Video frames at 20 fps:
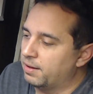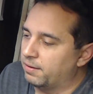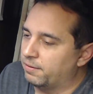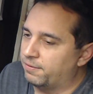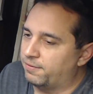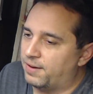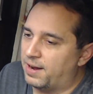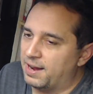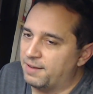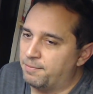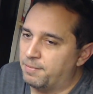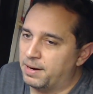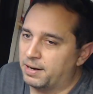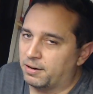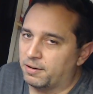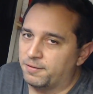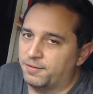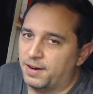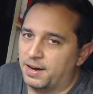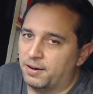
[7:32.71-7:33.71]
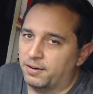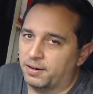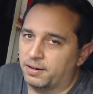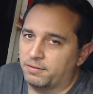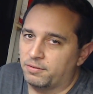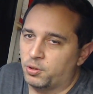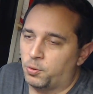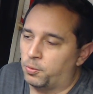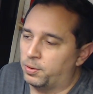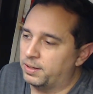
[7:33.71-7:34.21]
five microfarad,
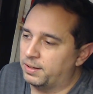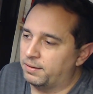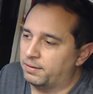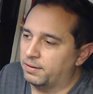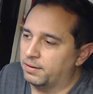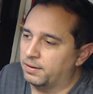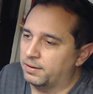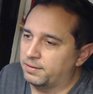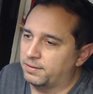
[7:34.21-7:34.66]
20, uh,